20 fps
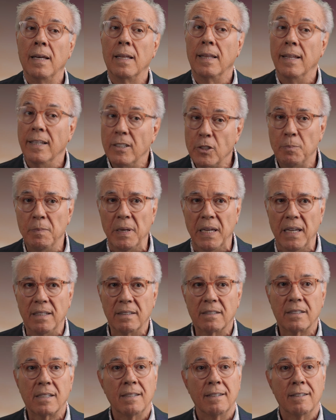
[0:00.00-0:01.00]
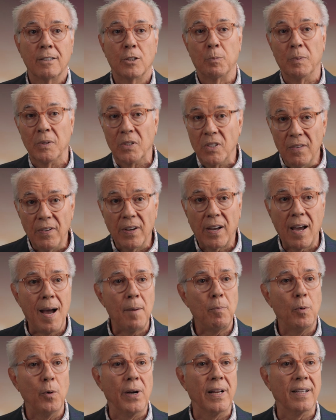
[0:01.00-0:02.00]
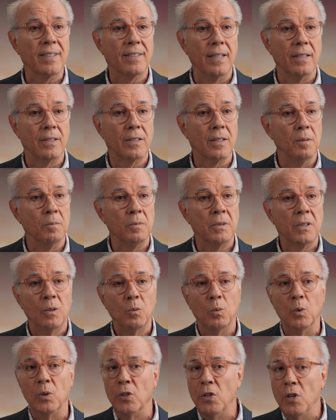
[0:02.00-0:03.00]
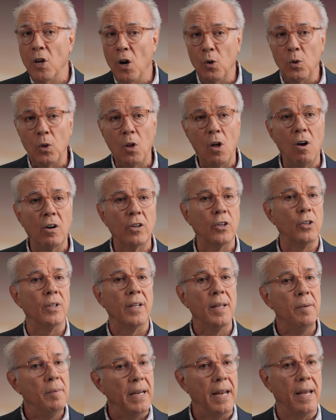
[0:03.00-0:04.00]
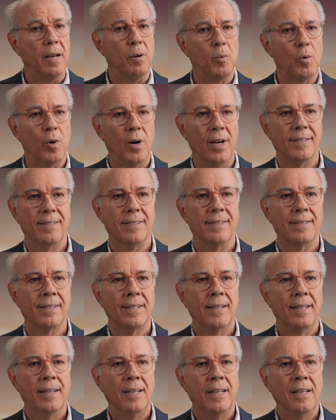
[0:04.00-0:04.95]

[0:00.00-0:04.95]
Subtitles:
This means specific operating systems will no longer limit enterprises.